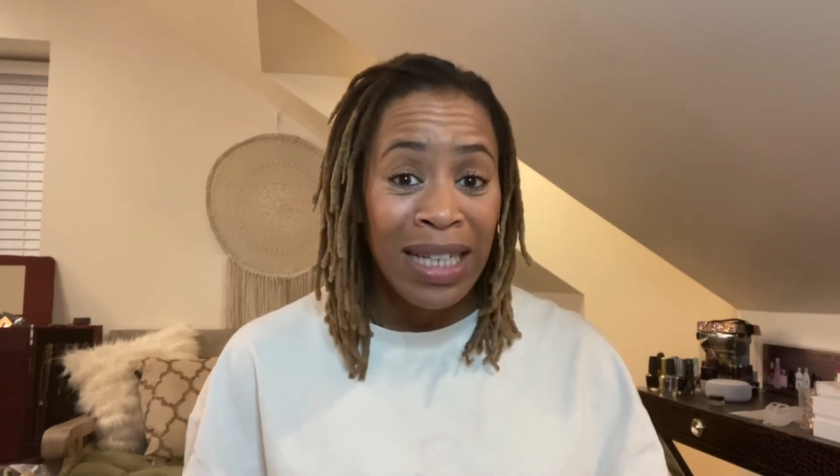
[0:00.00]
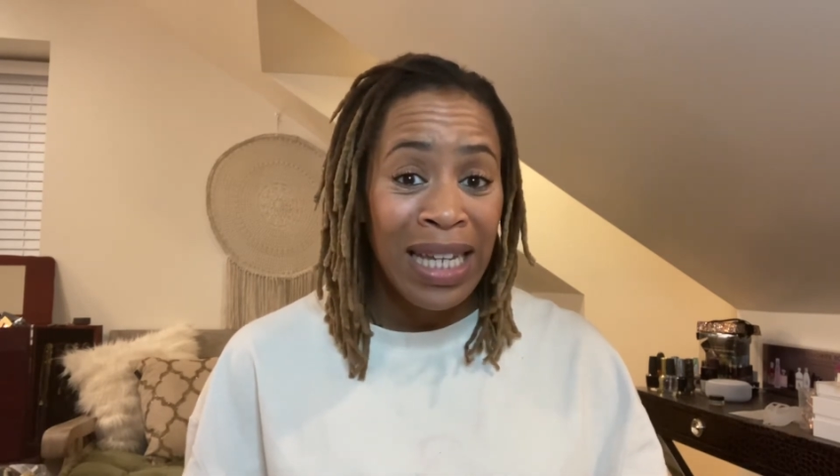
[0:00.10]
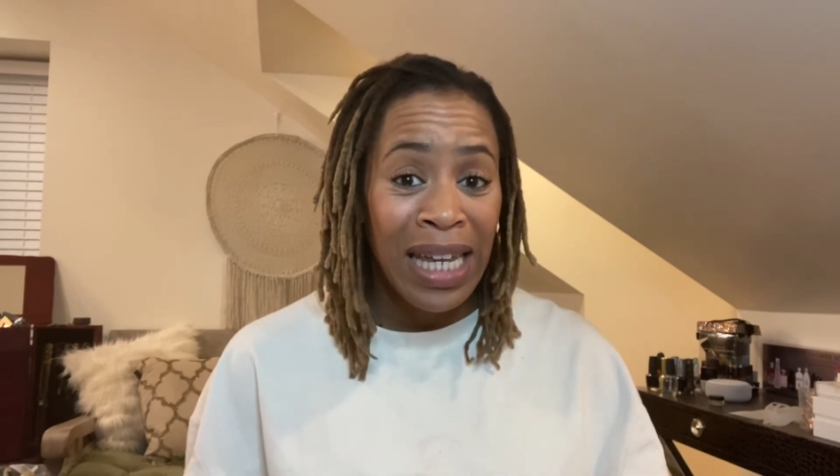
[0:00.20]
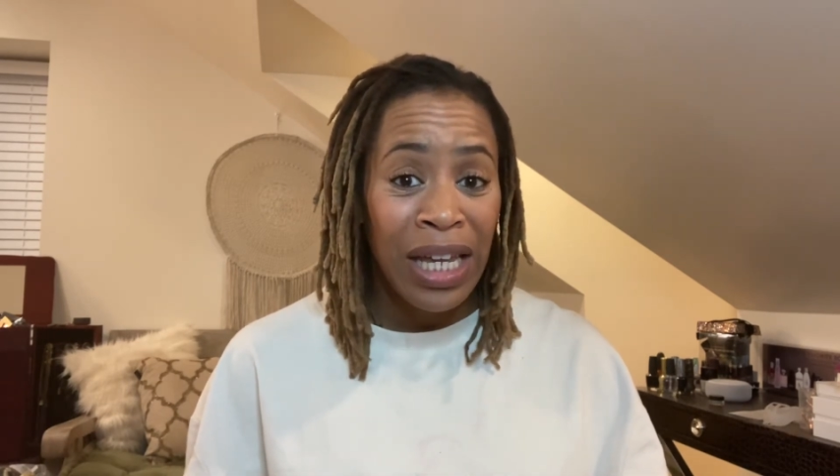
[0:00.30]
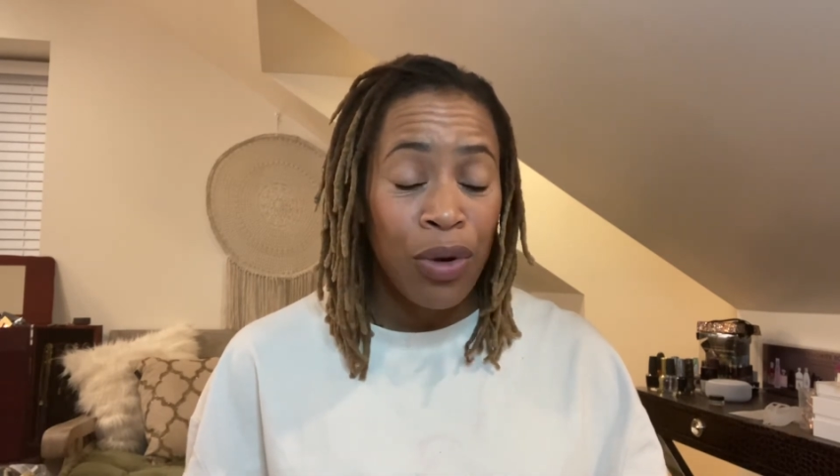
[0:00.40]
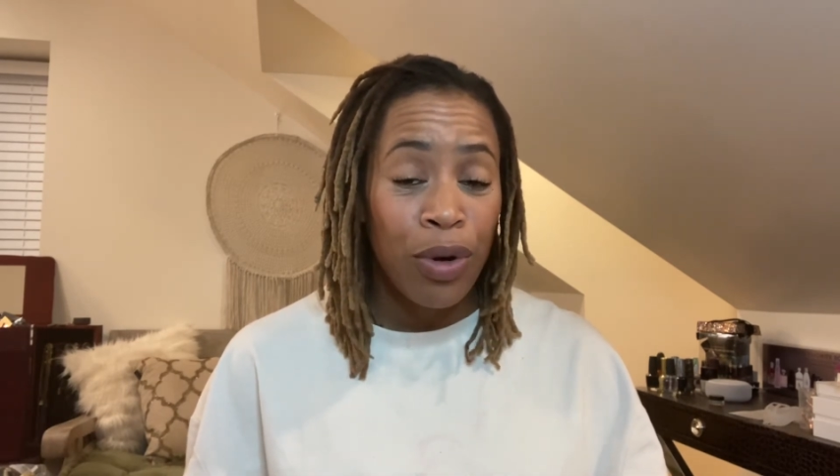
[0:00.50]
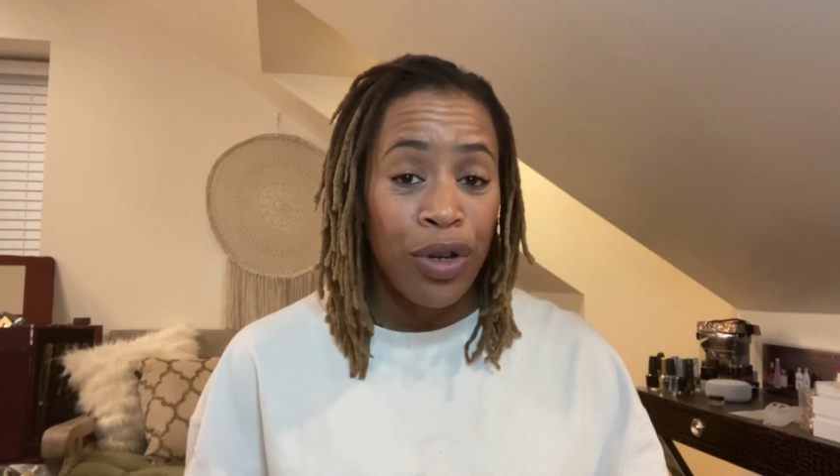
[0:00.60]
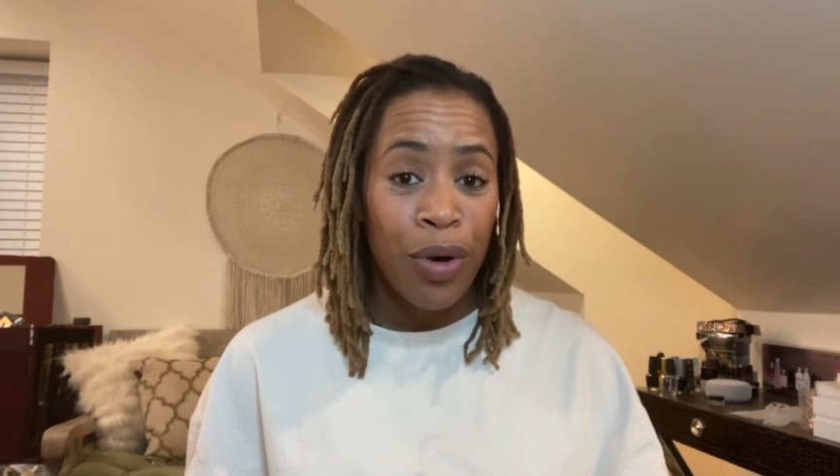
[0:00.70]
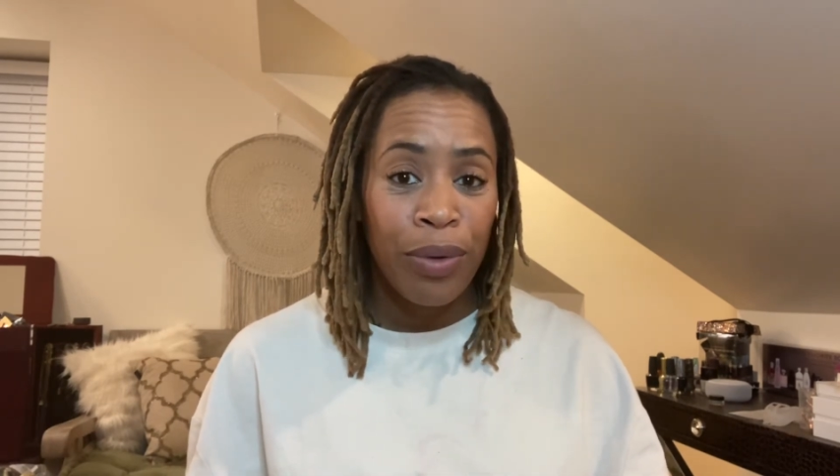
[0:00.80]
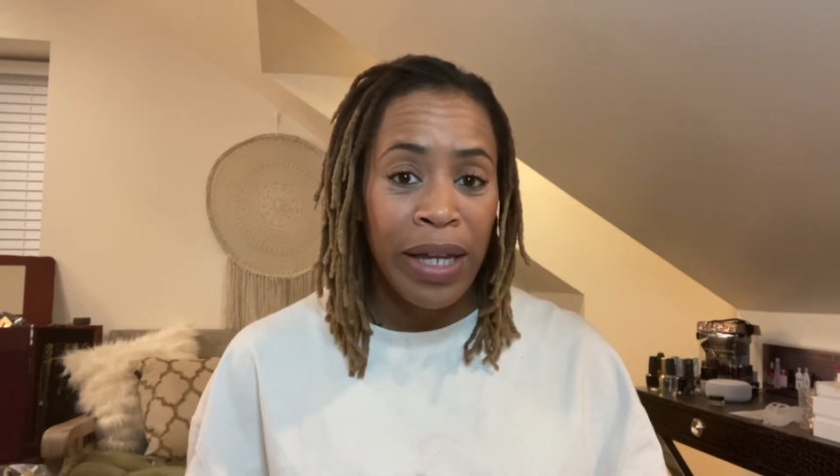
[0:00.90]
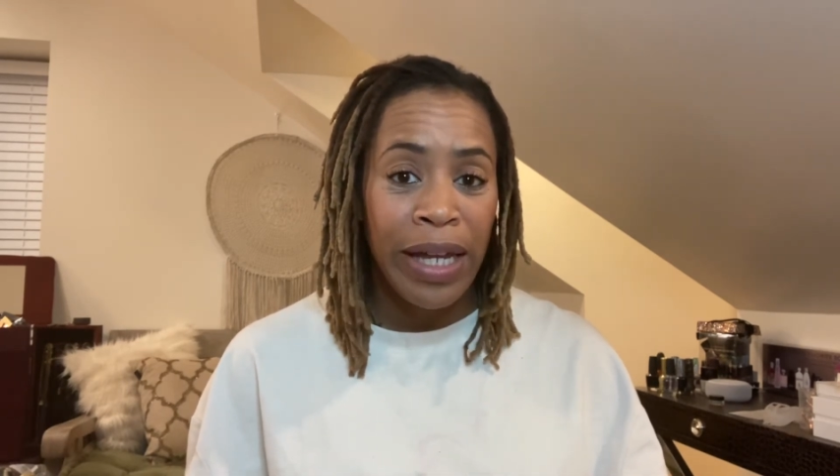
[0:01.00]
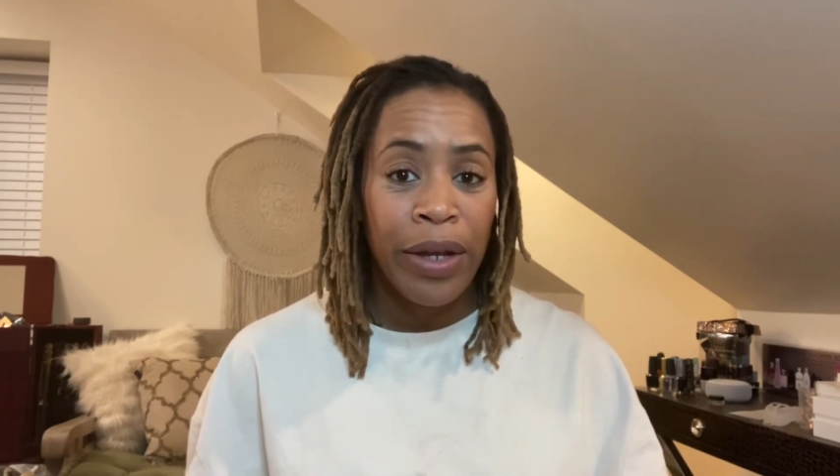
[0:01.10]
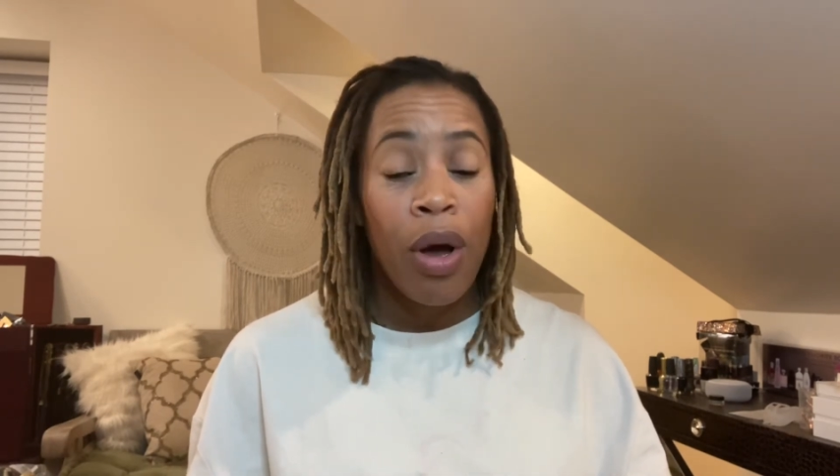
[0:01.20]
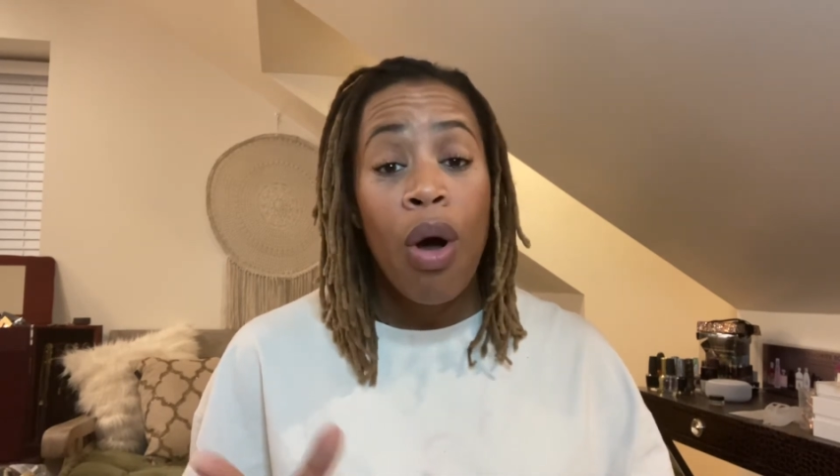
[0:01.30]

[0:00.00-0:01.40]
need or don't need